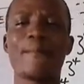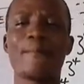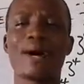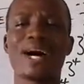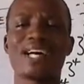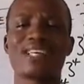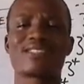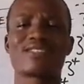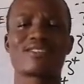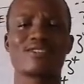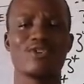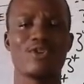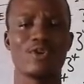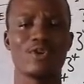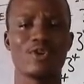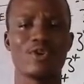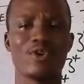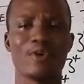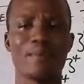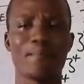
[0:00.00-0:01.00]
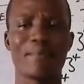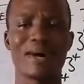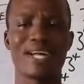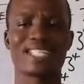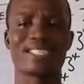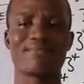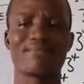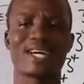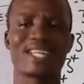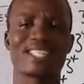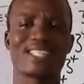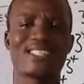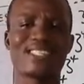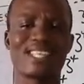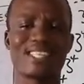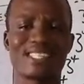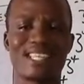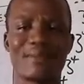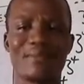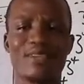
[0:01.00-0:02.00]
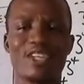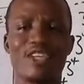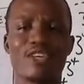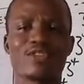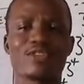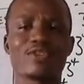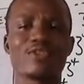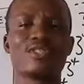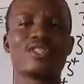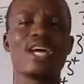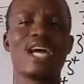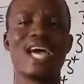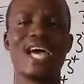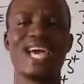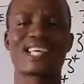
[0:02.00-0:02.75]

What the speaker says: pass your mathematics examination